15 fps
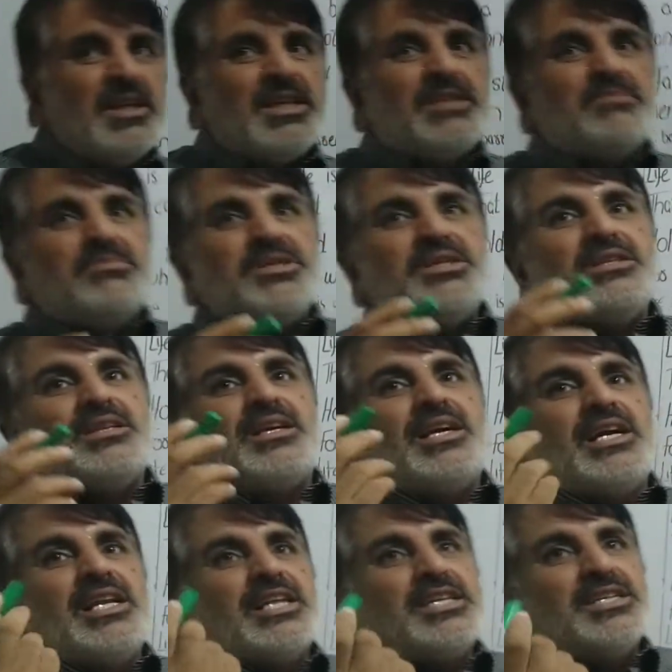
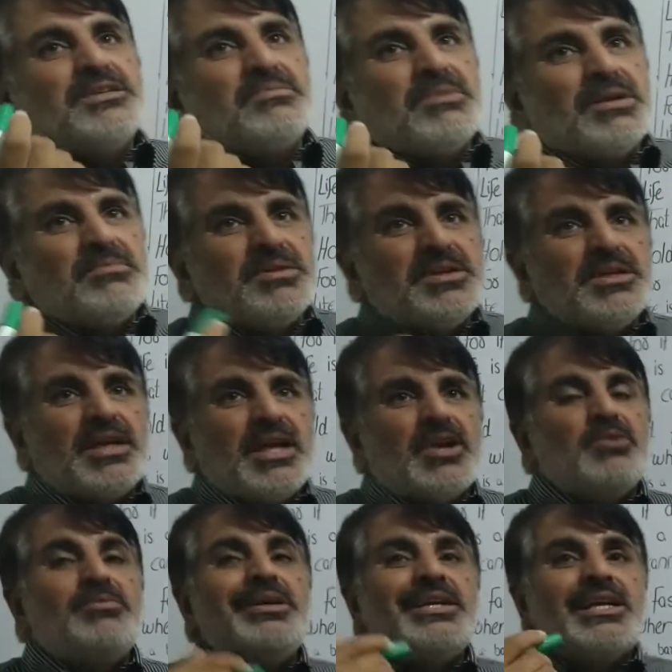character may be
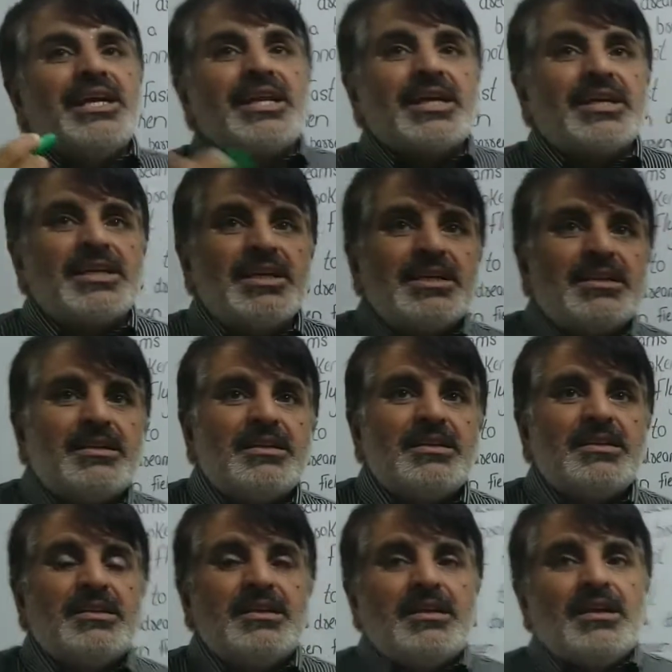human character,
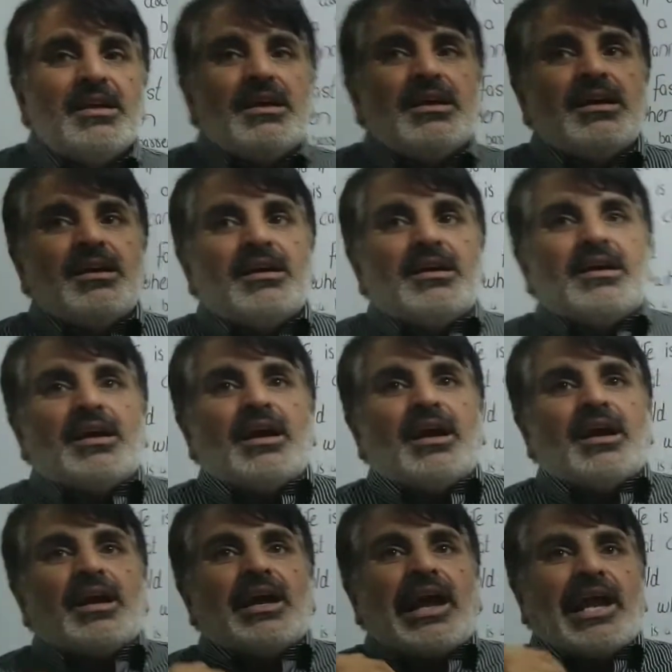
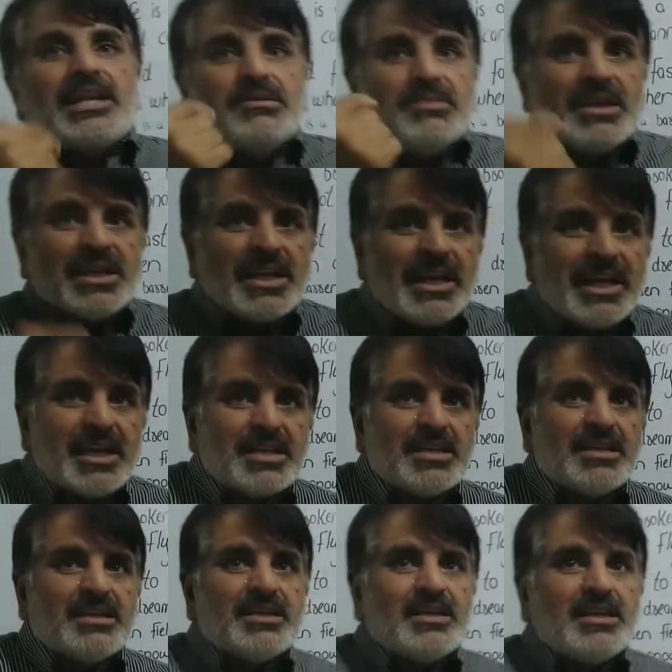animal
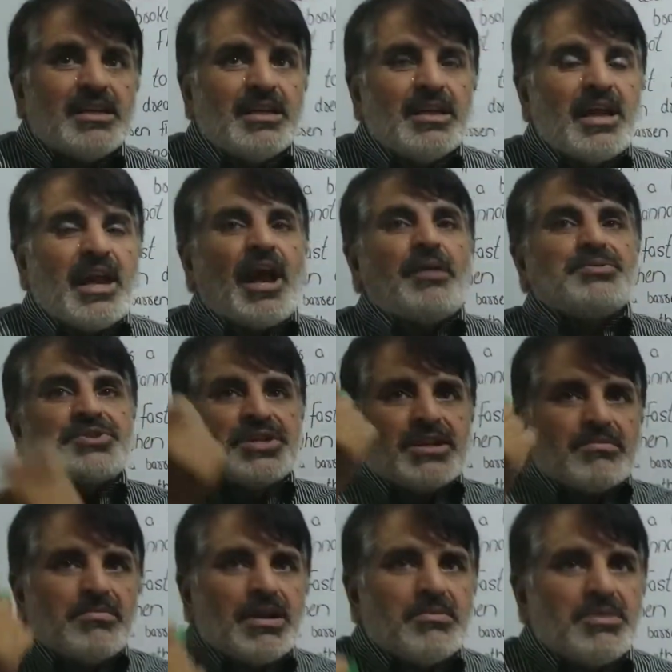character,
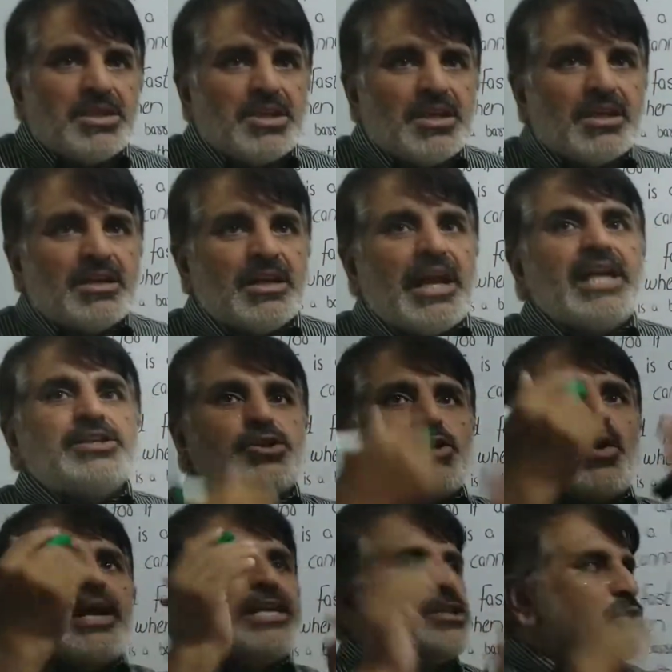abstract may be there, and
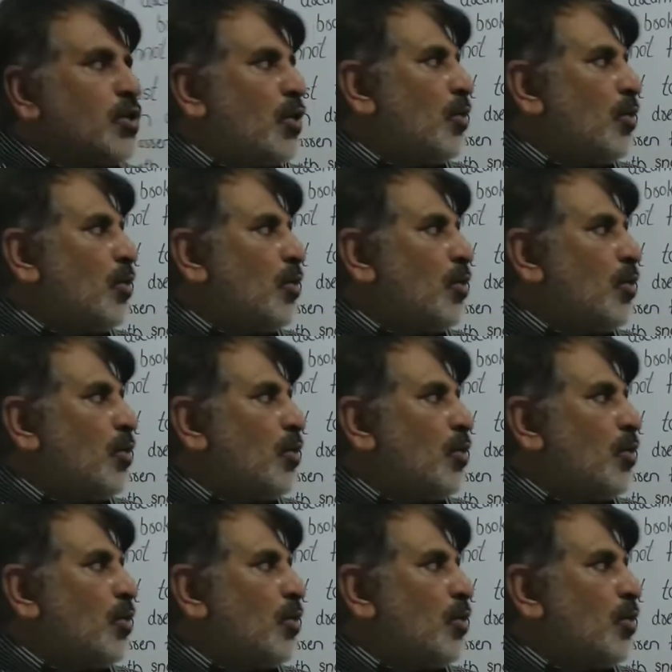so on.